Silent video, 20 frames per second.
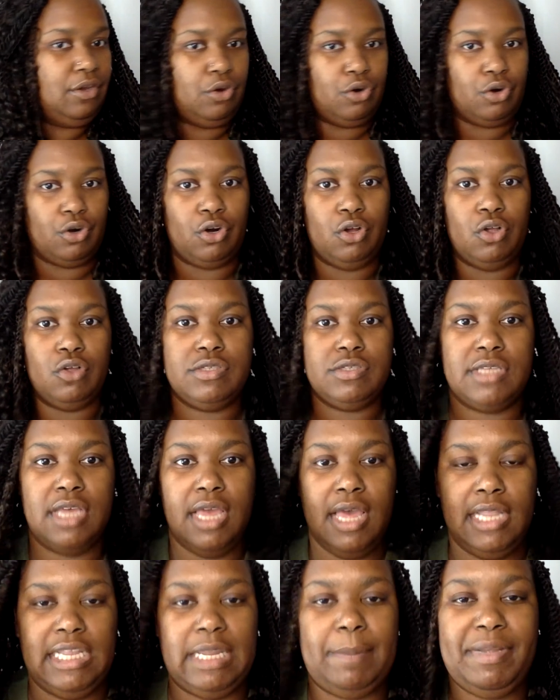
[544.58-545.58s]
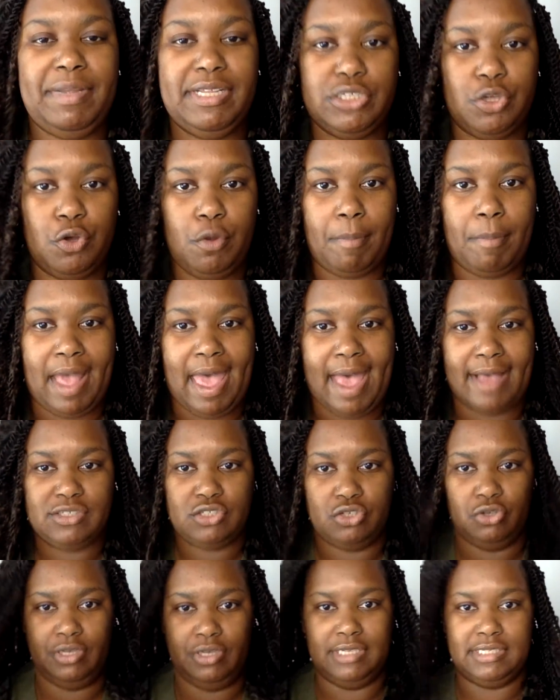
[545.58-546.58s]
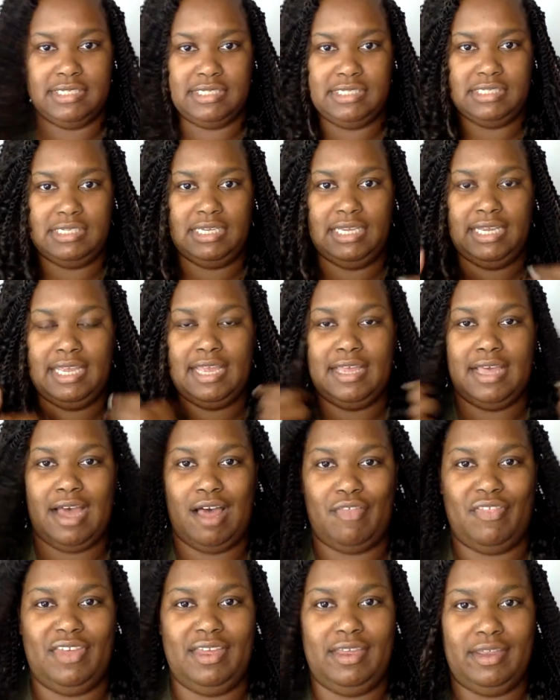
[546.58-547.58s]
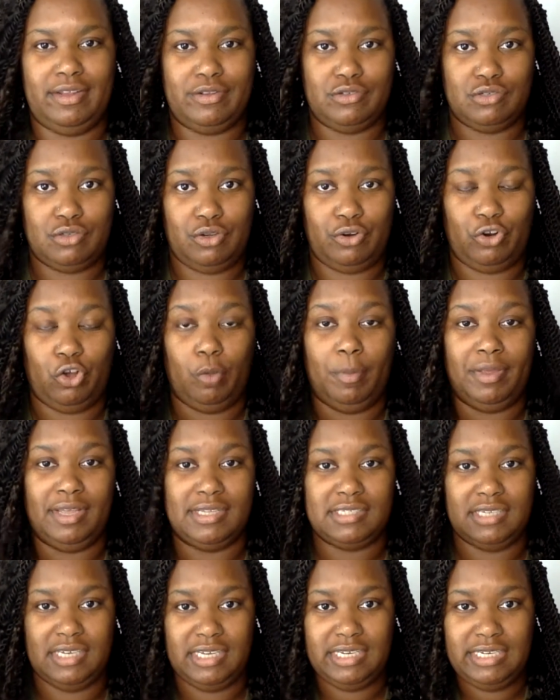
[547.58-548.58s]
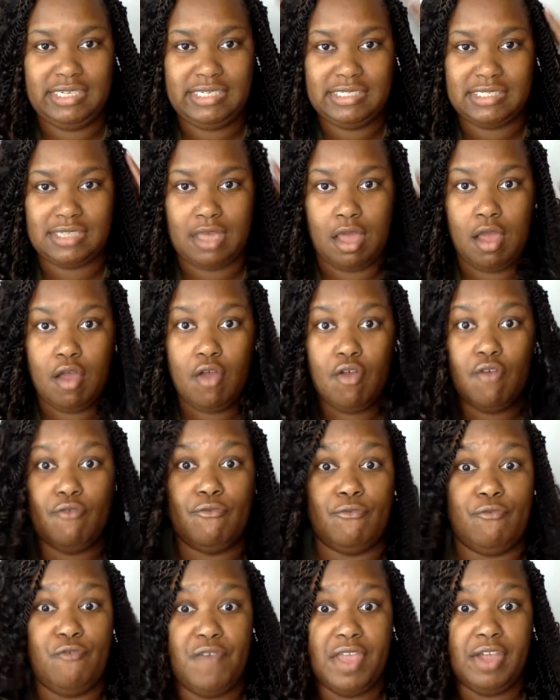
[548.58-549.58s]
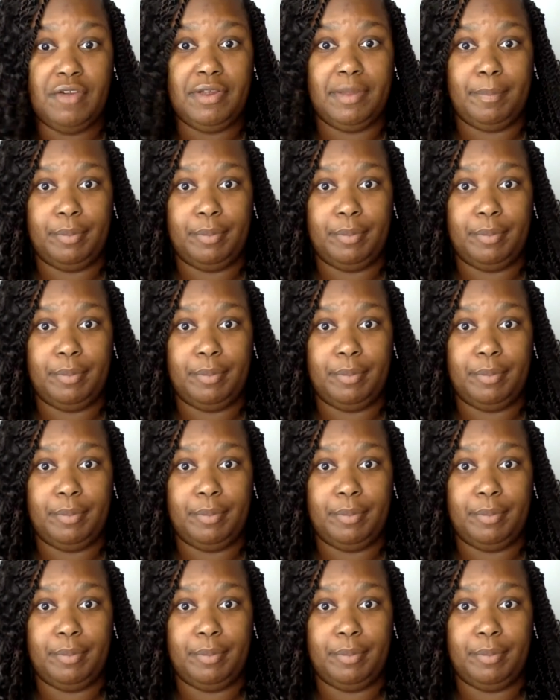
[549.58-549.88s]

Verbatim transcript: curls. Let me scoot back so you can see how the ends curl because it is very